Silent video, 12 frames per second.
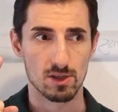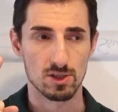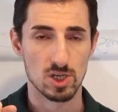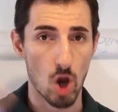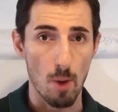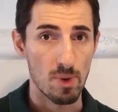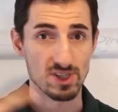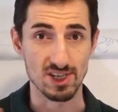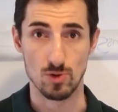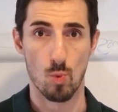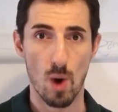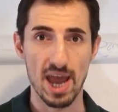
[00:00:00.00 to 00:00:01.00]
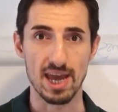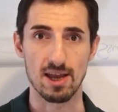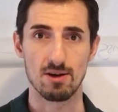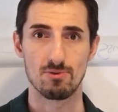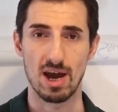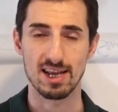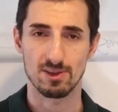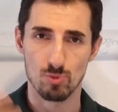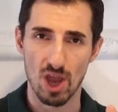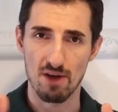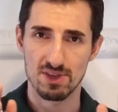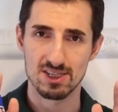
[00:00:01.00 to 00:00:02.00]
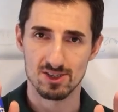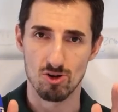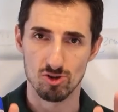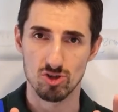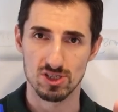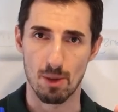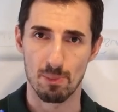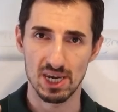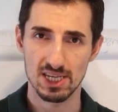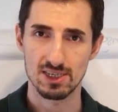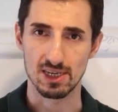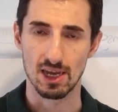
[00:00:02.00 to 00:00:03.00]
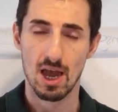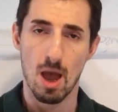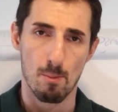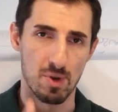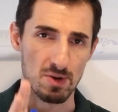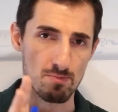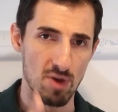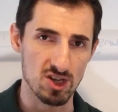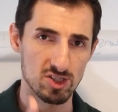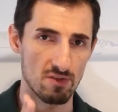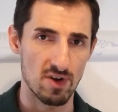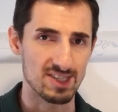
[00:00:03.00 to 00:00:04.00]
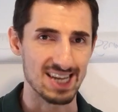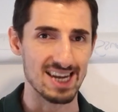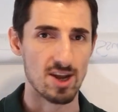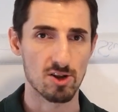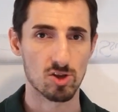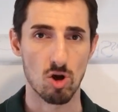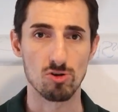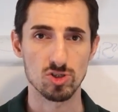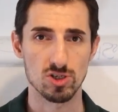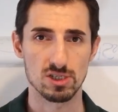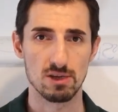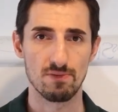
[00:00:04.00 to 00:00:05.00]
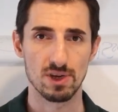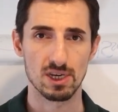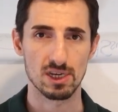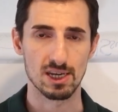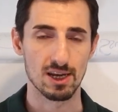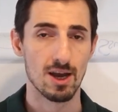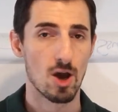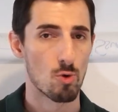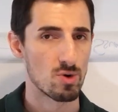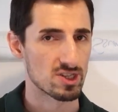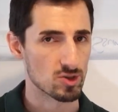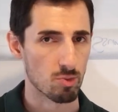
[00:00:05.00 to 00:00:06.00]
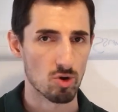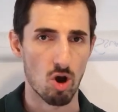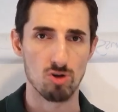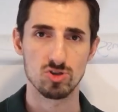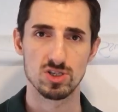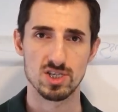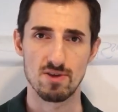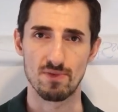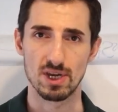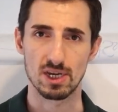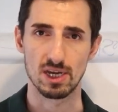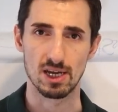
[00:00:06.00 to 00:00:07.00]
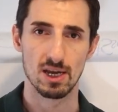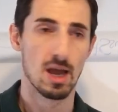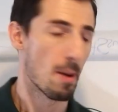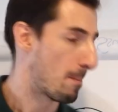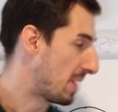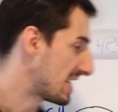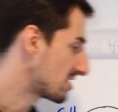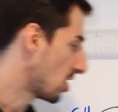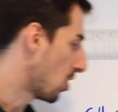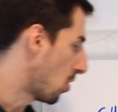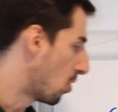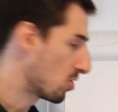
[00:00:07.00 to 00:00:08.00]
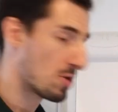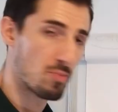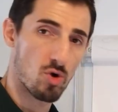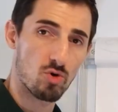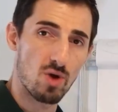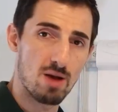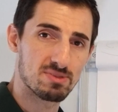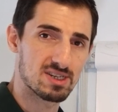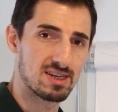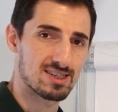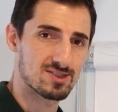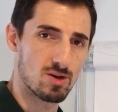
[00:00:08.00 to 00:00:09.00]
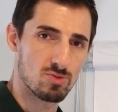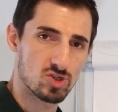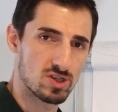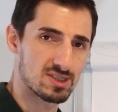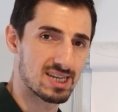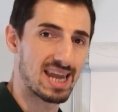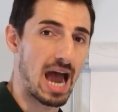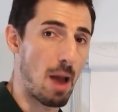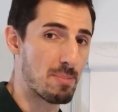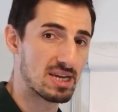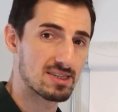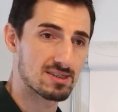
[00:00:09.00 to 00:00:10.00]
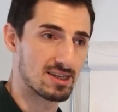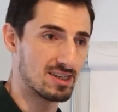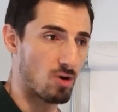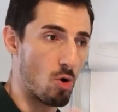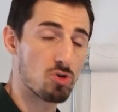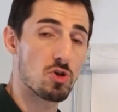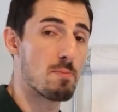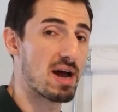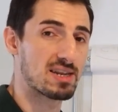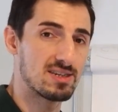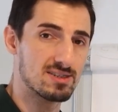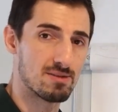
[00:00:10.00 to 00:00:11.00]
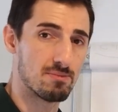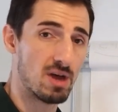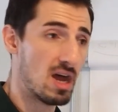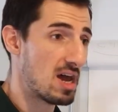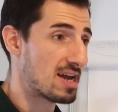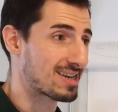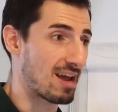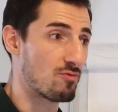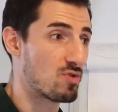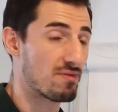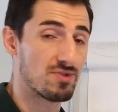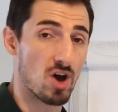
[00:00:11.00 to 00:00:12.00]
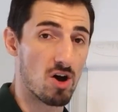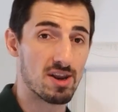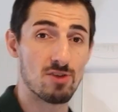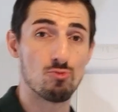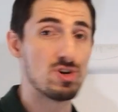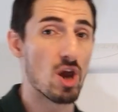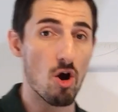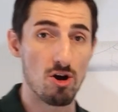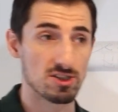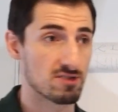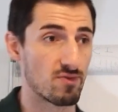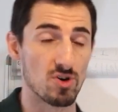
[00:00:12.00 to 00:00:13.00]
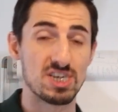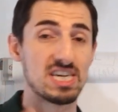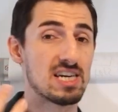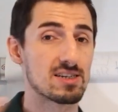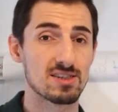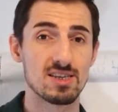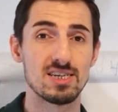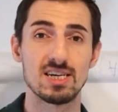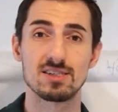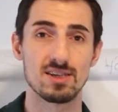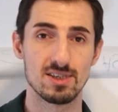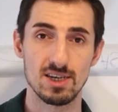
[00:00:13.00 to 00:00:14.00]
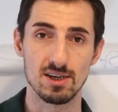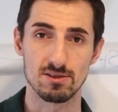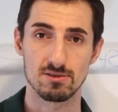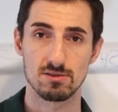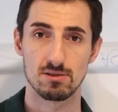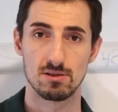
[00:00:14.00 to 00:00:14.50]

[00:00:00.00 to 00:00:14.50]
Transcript: the opposite way, right? We have this conscious ability, but most of us are not consciously thinking, we're subconsciously thinking based on all the programs and assumptions and habits and automatism that we've done and rehearsed for years and years and years.